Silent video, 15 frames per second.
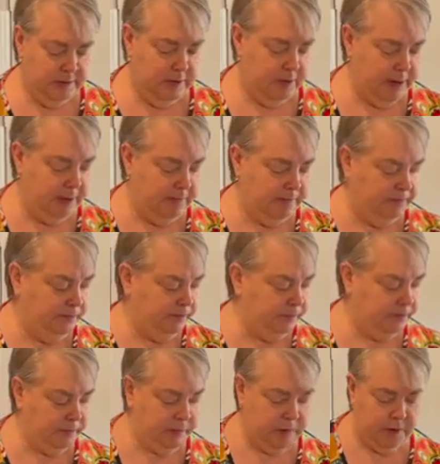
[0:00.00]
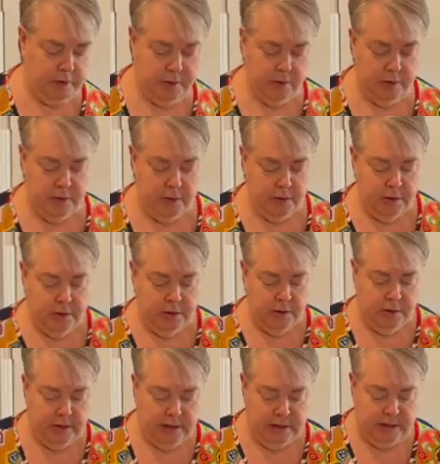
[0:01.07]
All right.
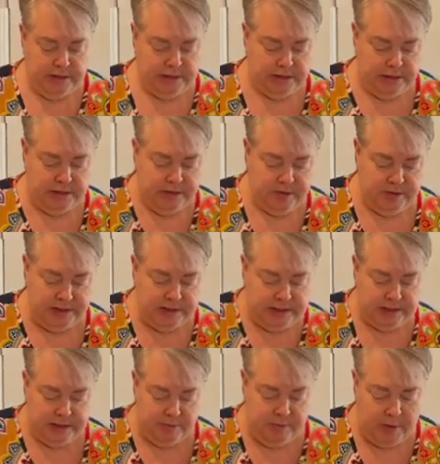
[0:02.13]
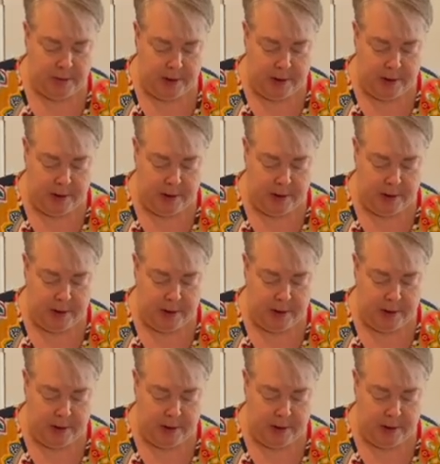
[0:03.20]
Now let's get this mixed up.